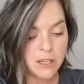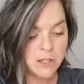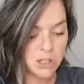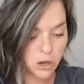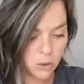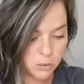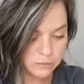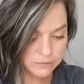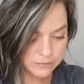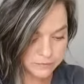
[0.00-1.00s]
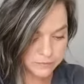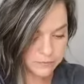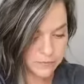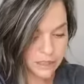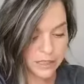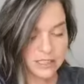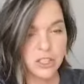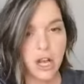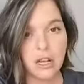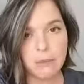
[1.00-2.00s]
So let's
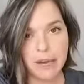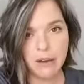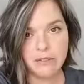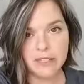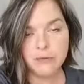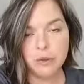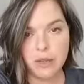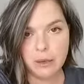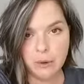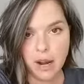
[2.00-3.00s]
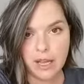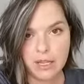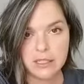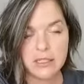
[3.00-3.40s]
talk about these food-like products.